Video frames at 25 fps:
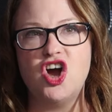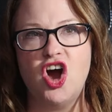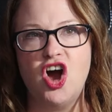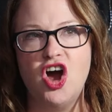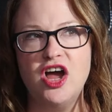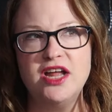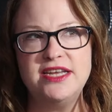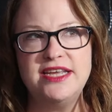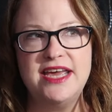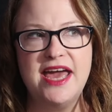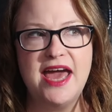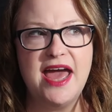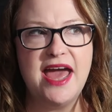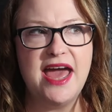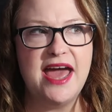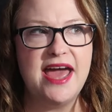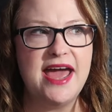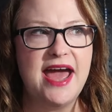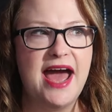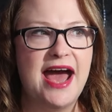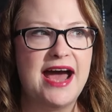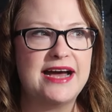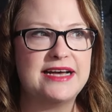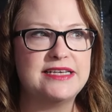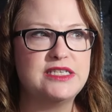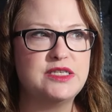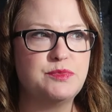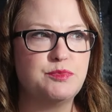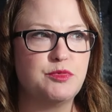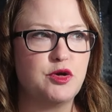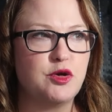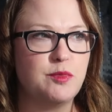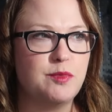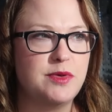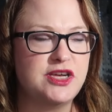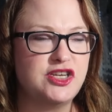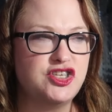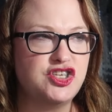Kanye asked
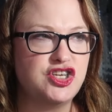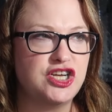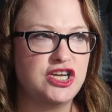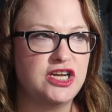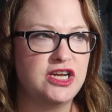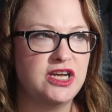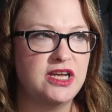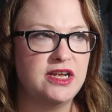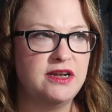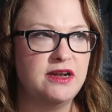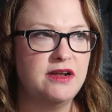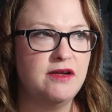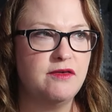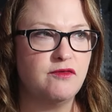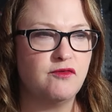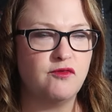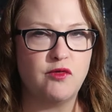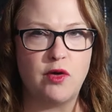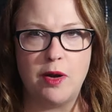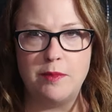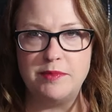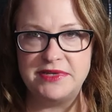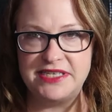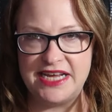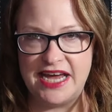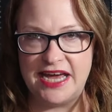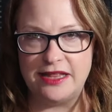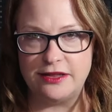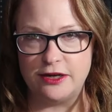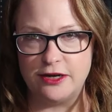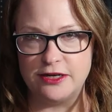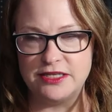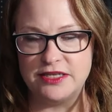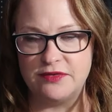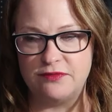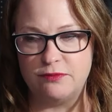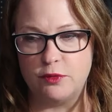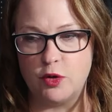permission from Taylor.
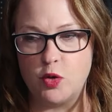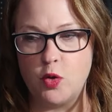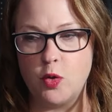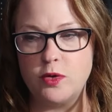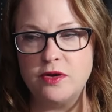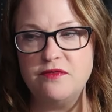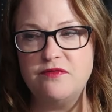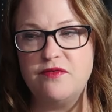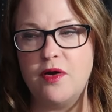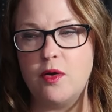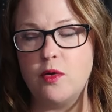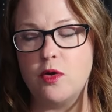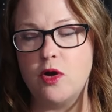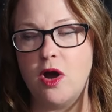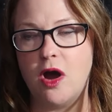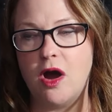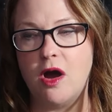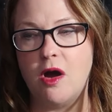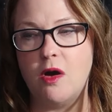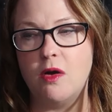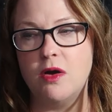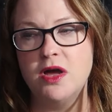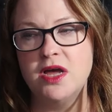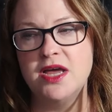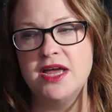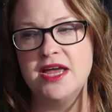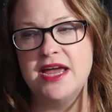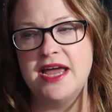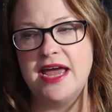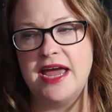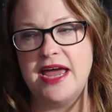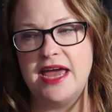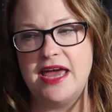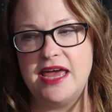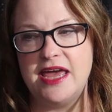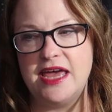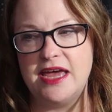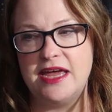It's a recorded phone call
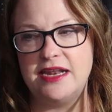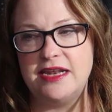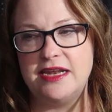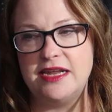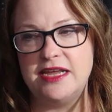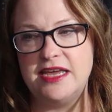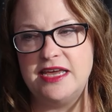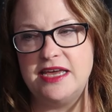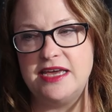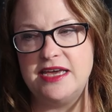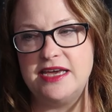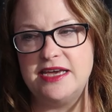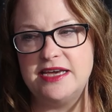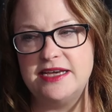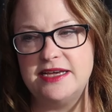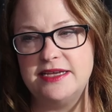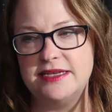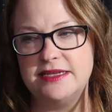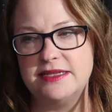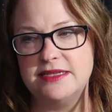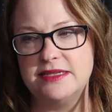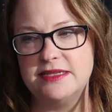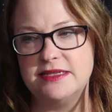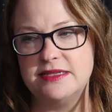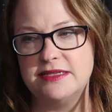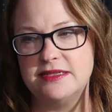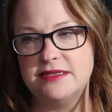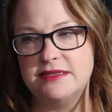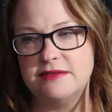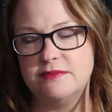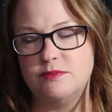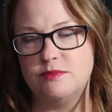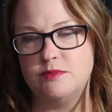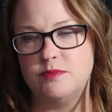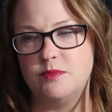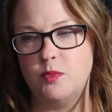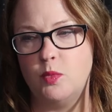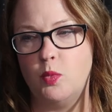and he
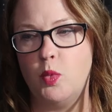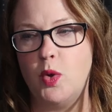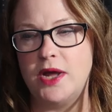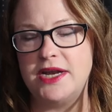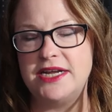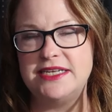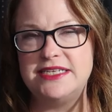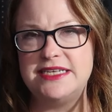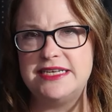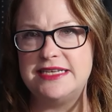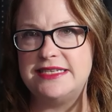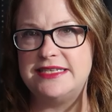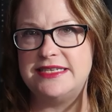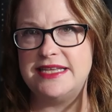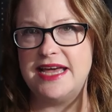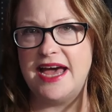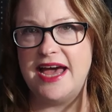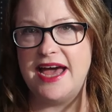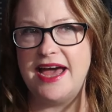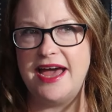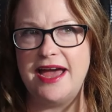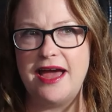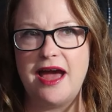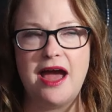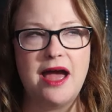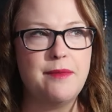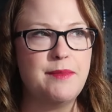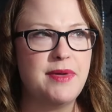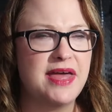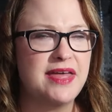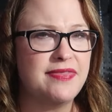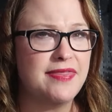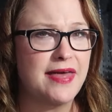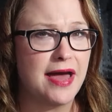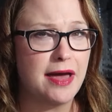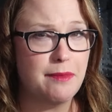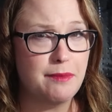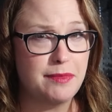wanted to say, I
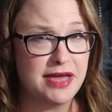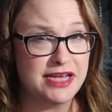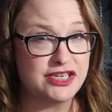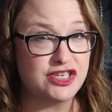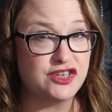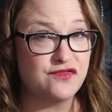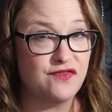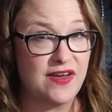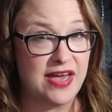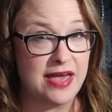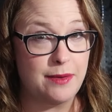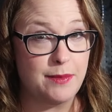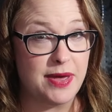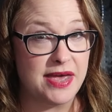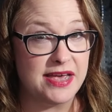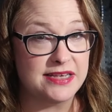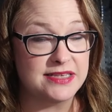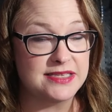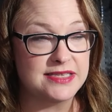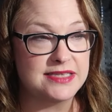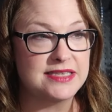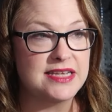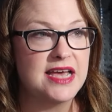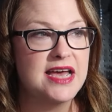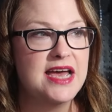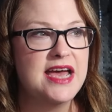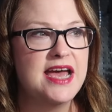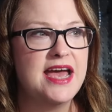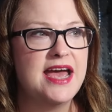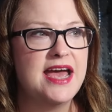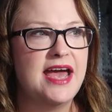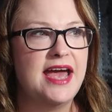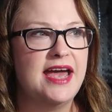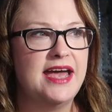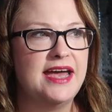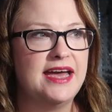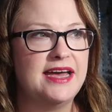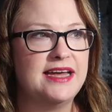made that bitch famous.
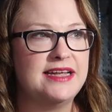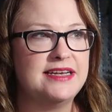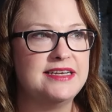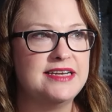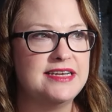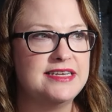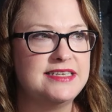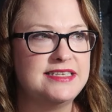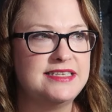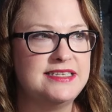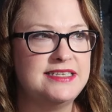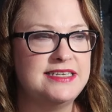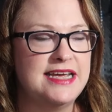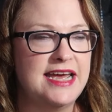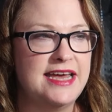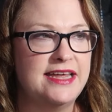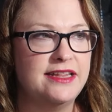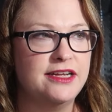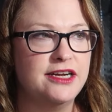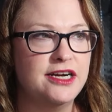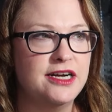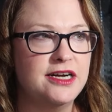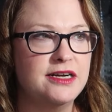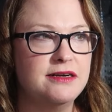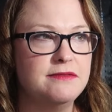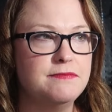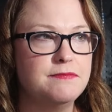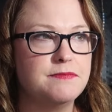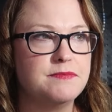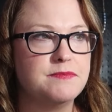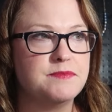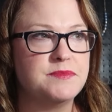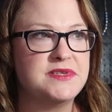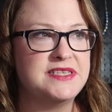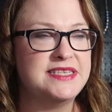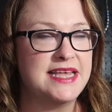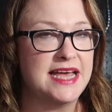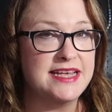And Taylor
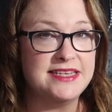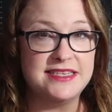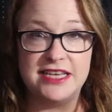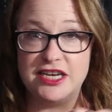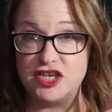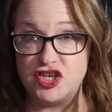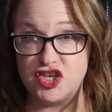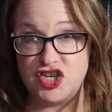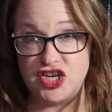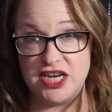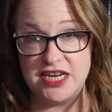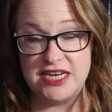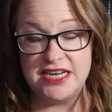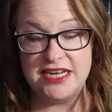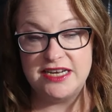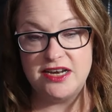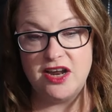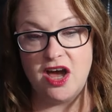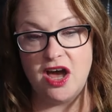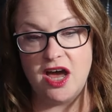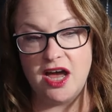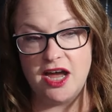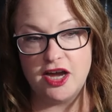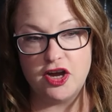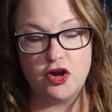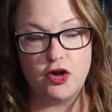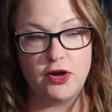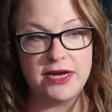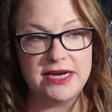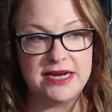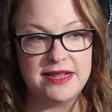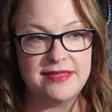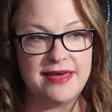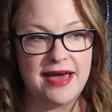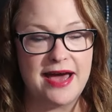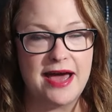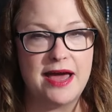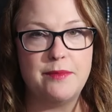says that she did not agree
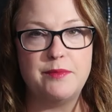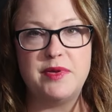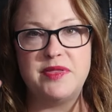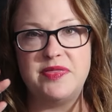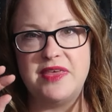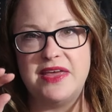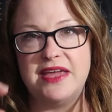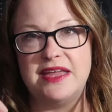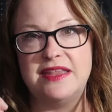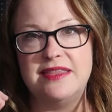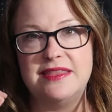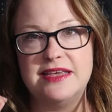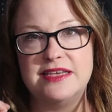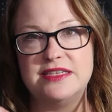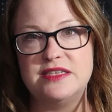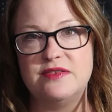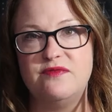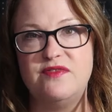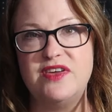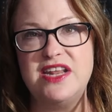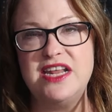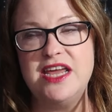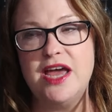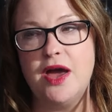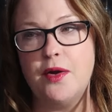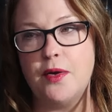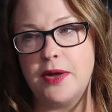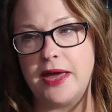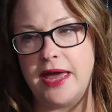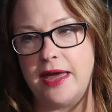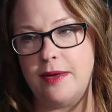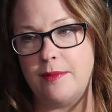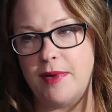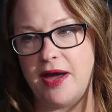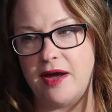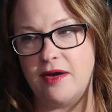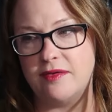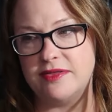to that, but then this video
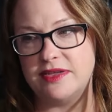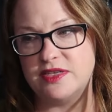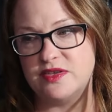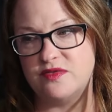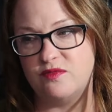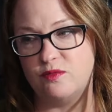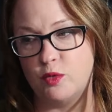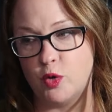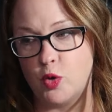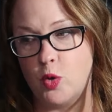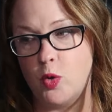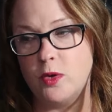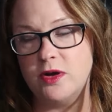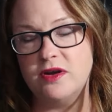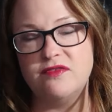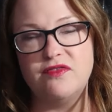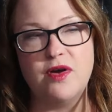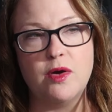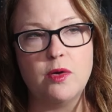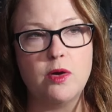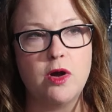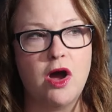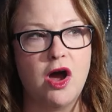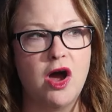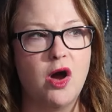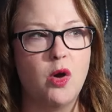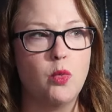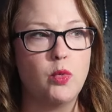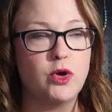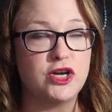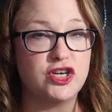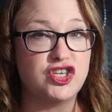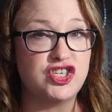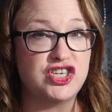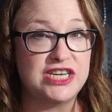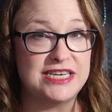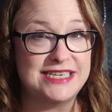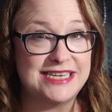came out, this recorded phone call where
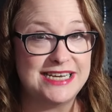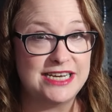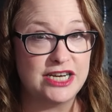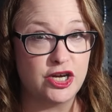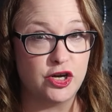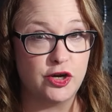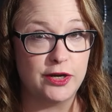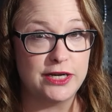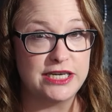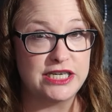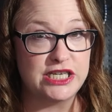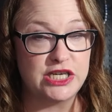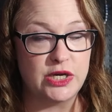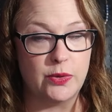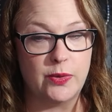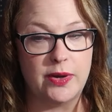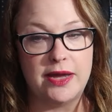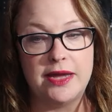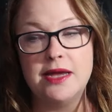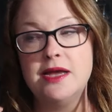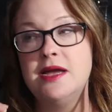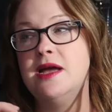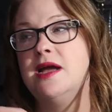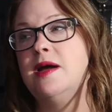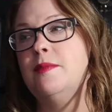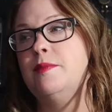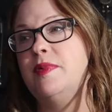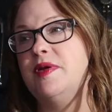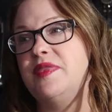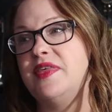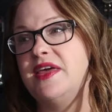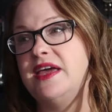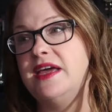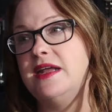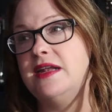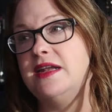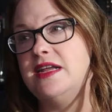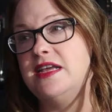she did agree to it. But
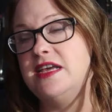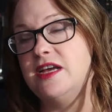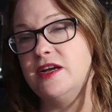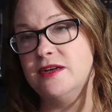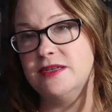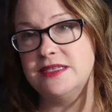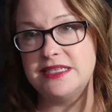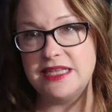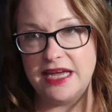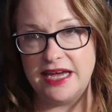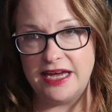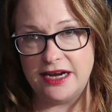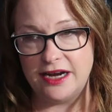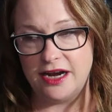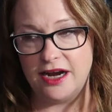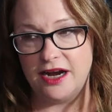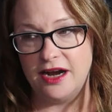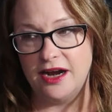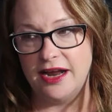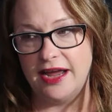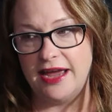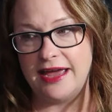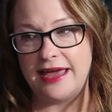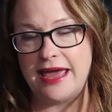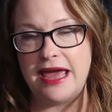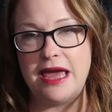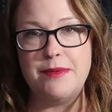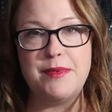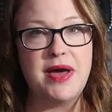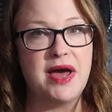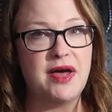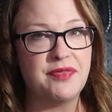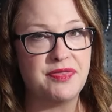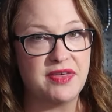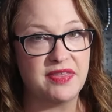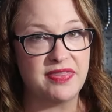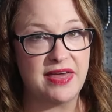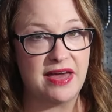then years later, it came
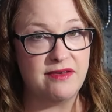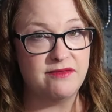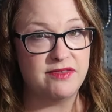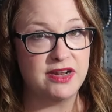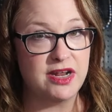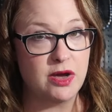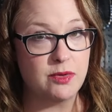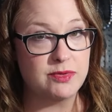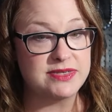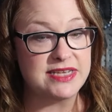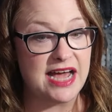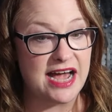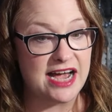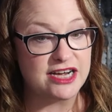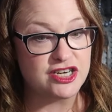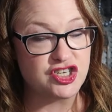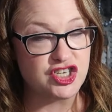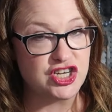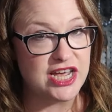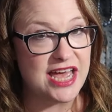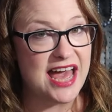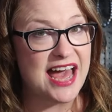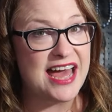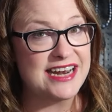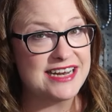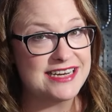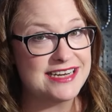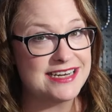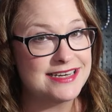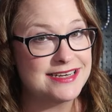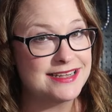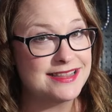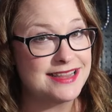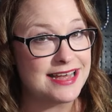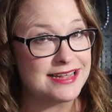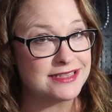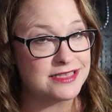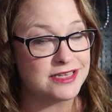out that that video was actually edited
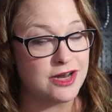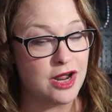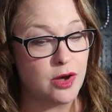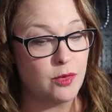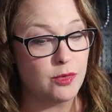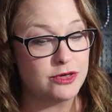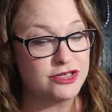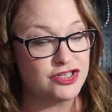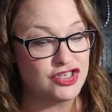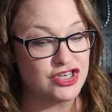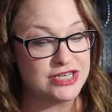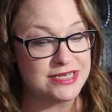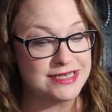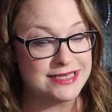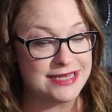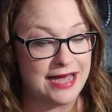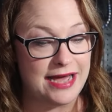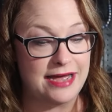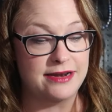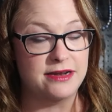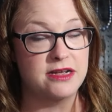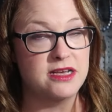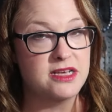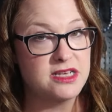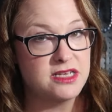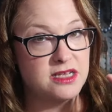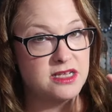and that's not what she said.